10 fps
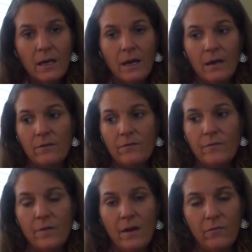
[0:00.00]
of
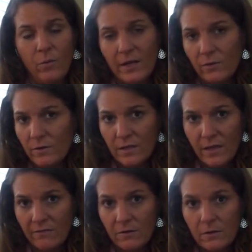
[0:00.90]
what you
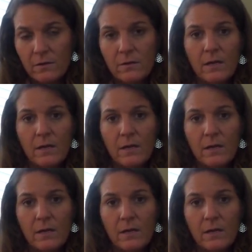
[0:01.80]
discover,